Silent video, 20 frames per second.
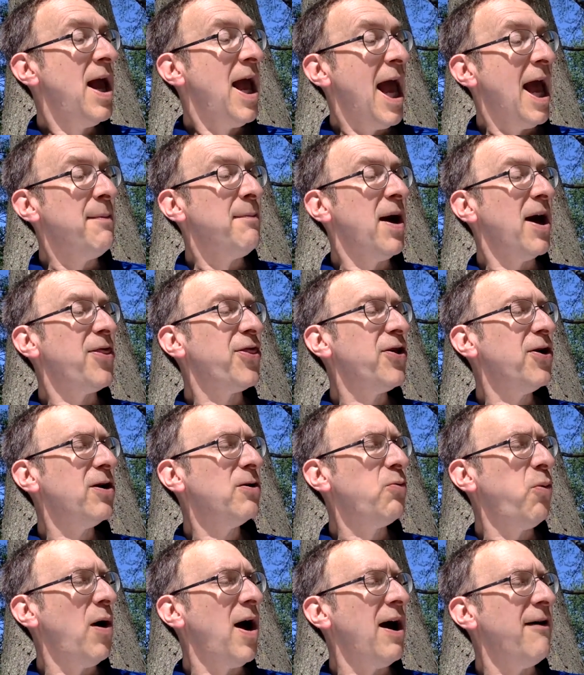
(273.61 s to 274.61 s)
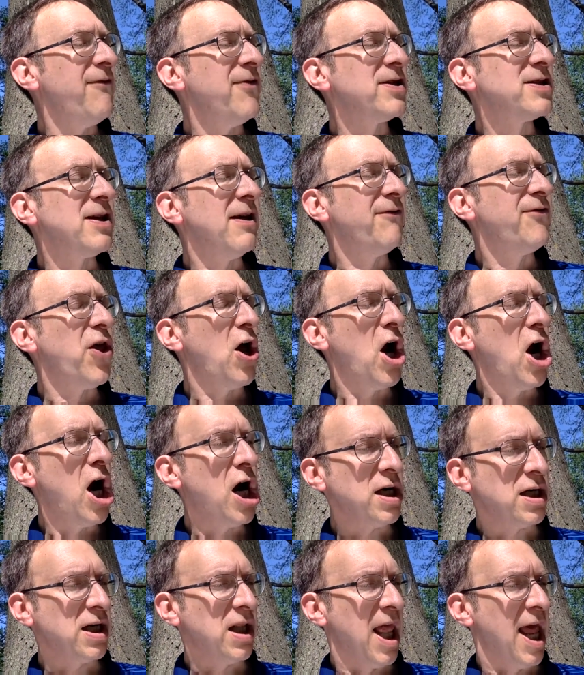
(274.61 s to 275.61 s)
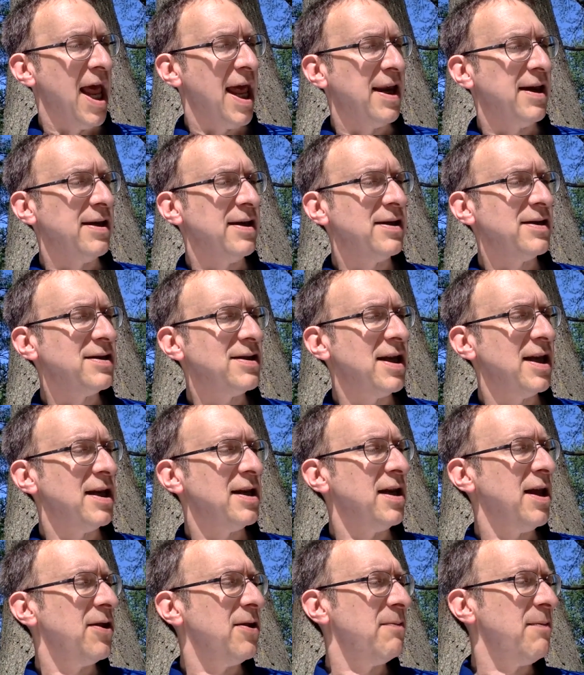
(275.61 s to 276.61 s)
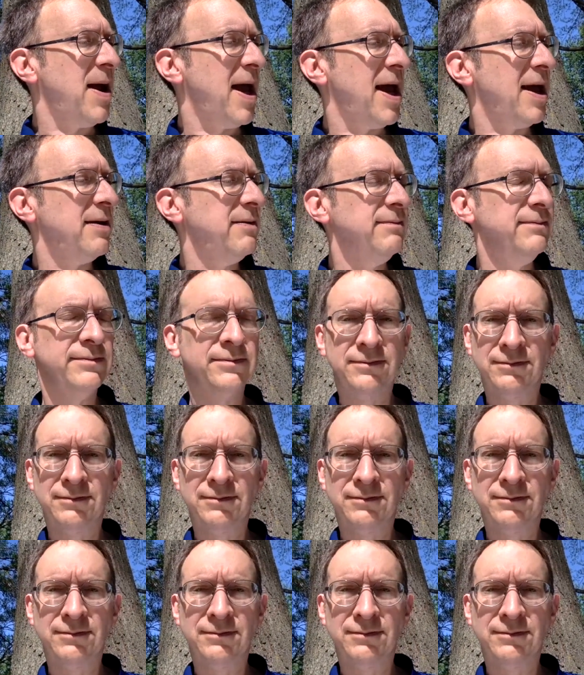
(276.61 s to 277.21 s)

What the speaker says: "And my third wife is of the heart clan," said another man.